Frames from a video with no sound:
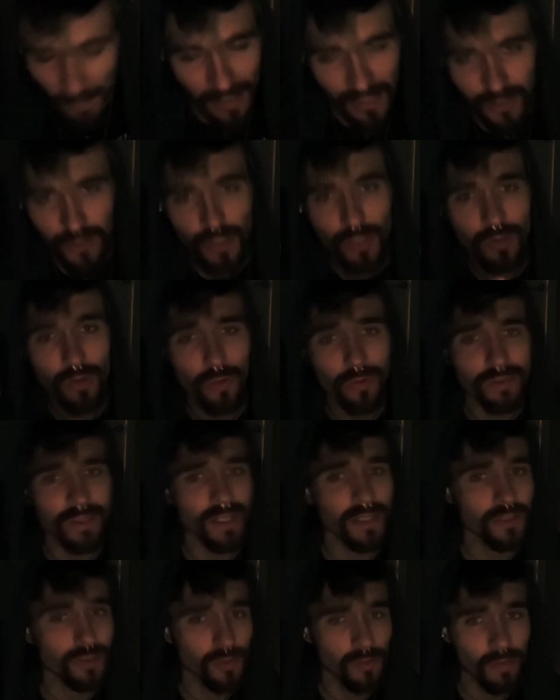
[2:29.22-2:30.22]
But make sure you don't
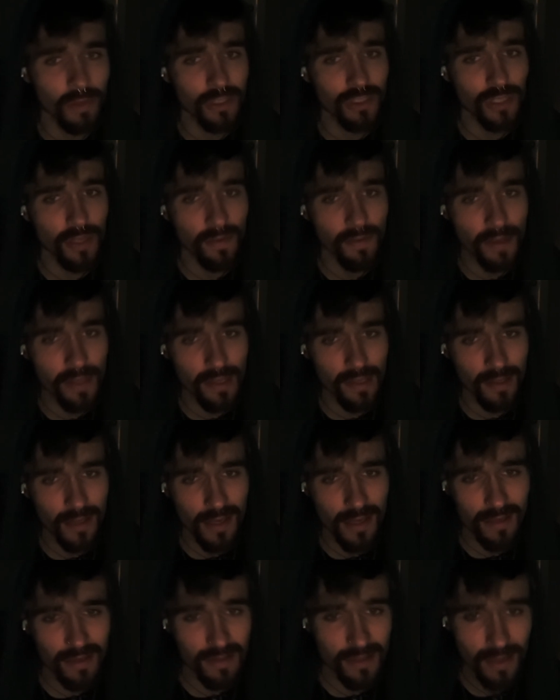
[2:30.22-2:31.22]
take too much of it
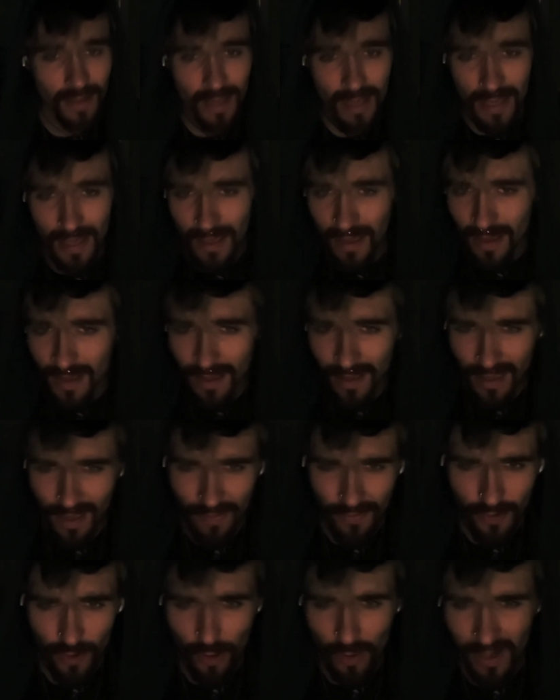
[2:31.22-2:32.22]
because
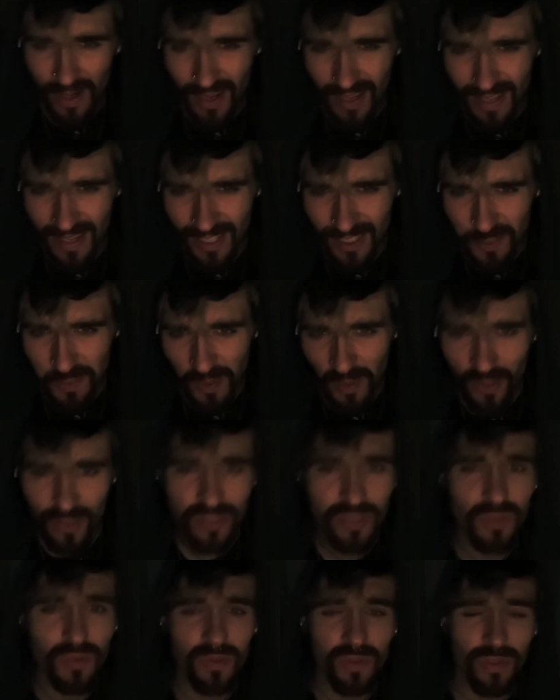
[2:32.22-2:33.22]
if you're an
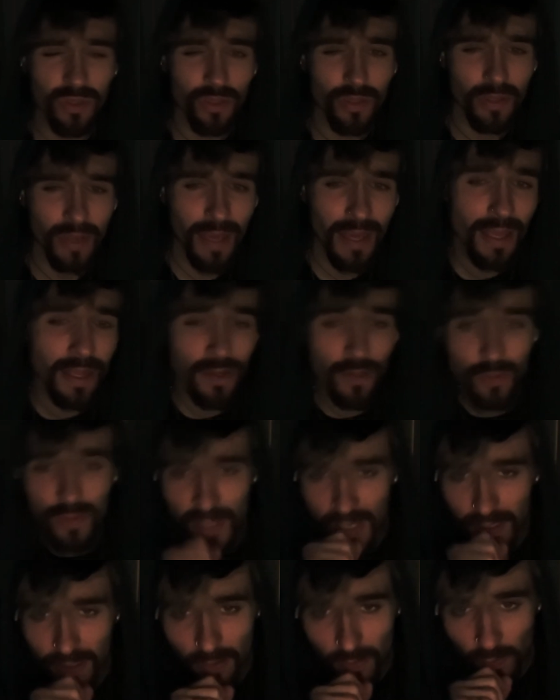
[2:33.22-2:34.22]
experienced user and you
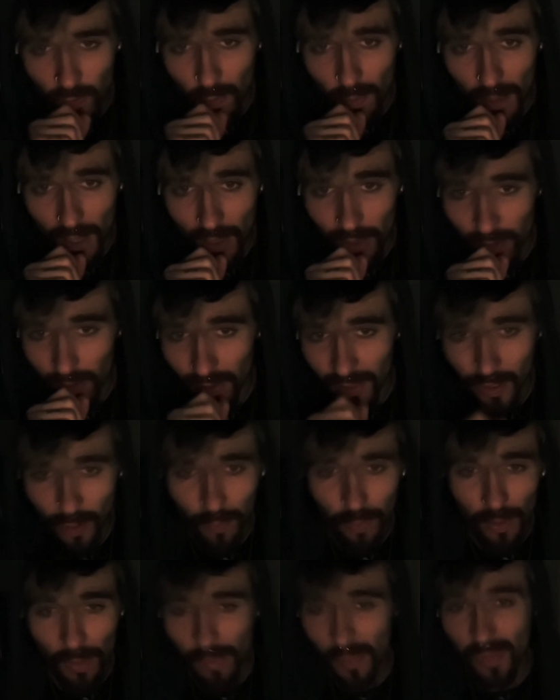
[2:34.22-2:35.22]
take the full bottle, it'll
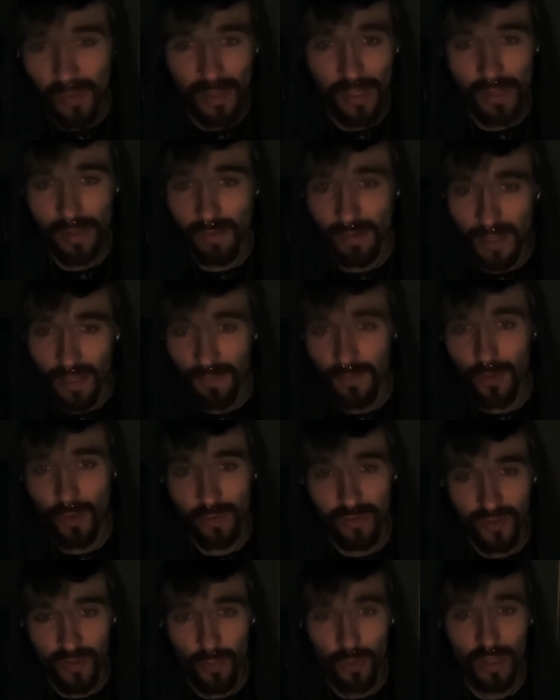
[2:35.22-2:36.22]
probably give
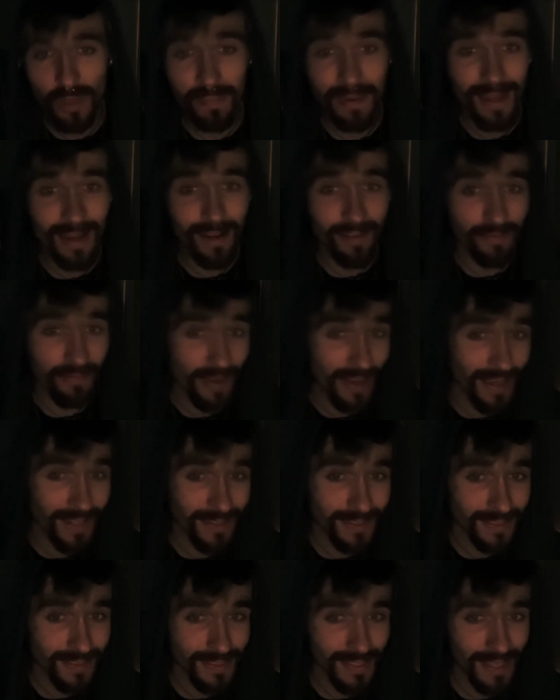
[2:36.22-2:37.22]
you some really bad
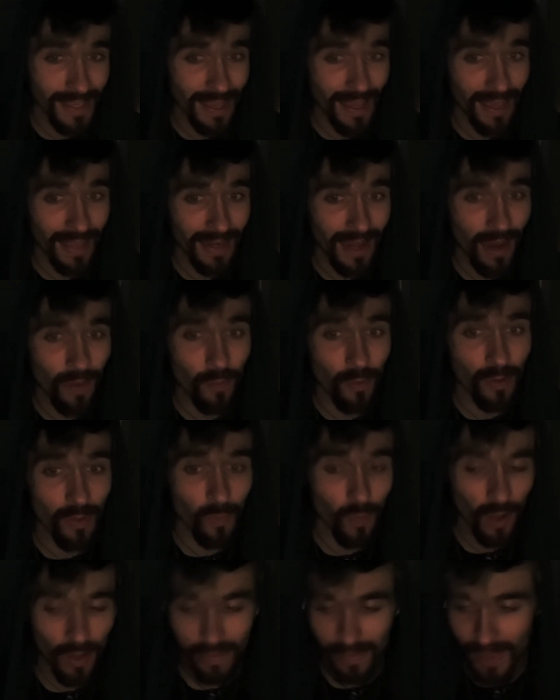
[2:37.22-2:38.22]
effects, and I wouldn't
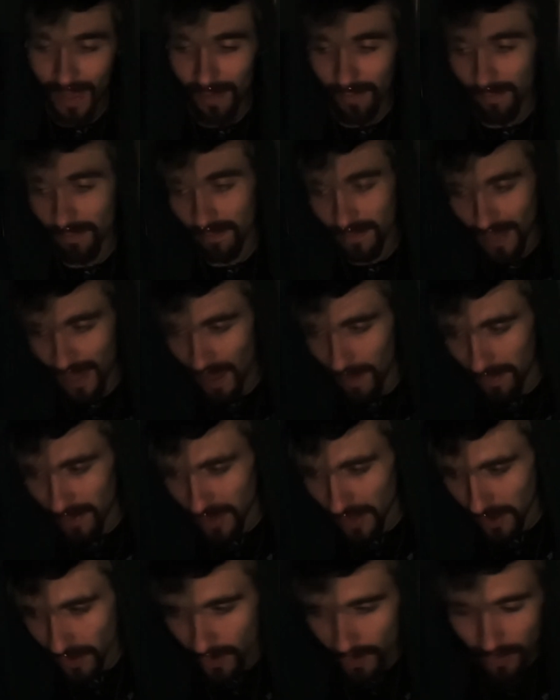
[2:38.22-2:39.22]
want that to happen
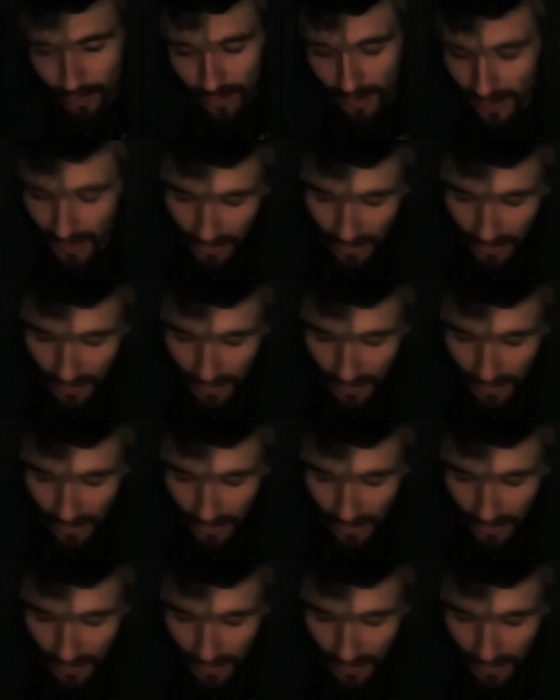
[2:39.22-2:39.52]
to you.